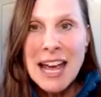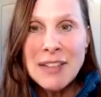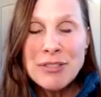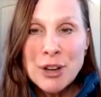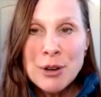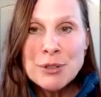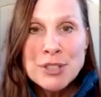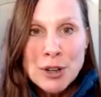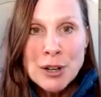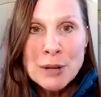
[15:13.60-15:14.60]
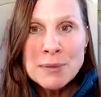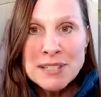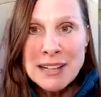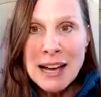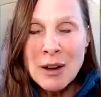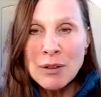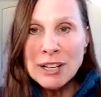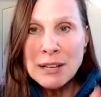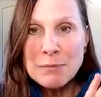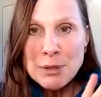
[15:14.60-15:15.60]
And those herbs now
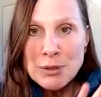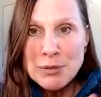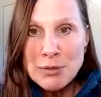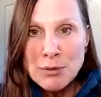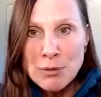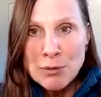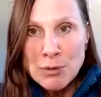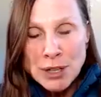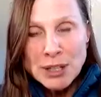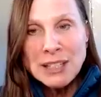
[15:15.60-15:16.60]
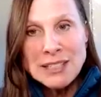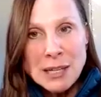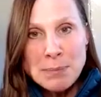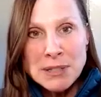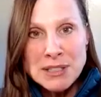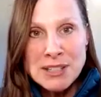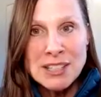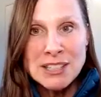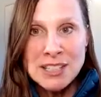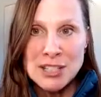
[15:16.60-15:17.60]
can move really deep into
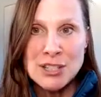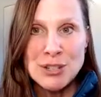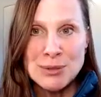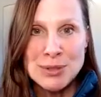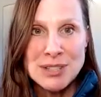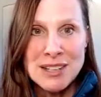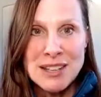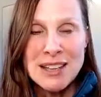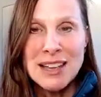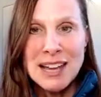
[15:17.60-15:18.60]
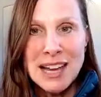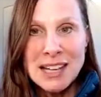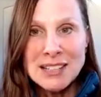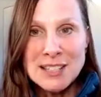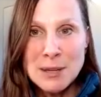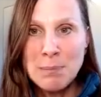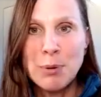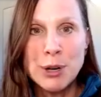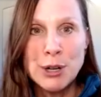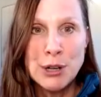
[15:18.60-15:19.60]
the tissues and
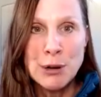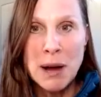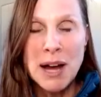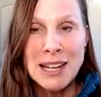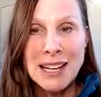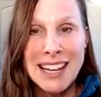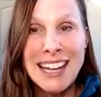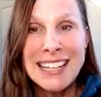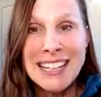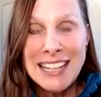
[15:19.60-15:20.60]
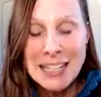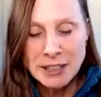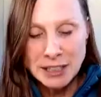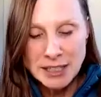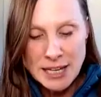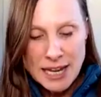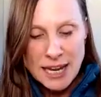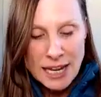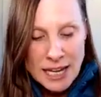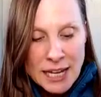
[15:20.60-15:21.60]
support your body in healing.
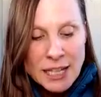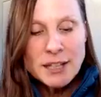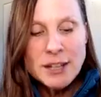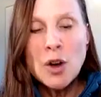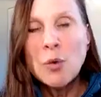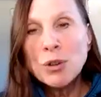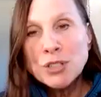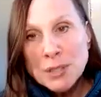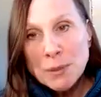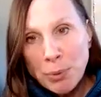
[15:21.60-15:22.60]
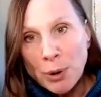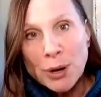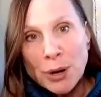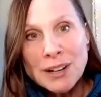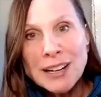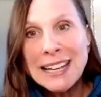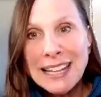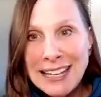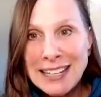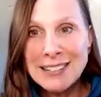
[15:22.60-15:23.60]
It will support
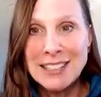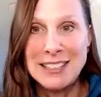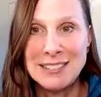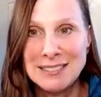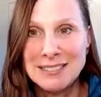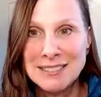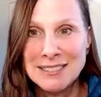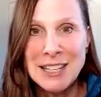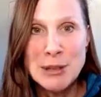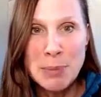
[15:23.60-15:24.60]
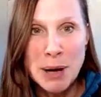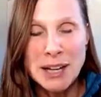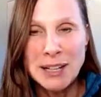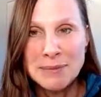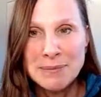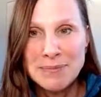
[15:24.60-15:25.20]
healing in the body.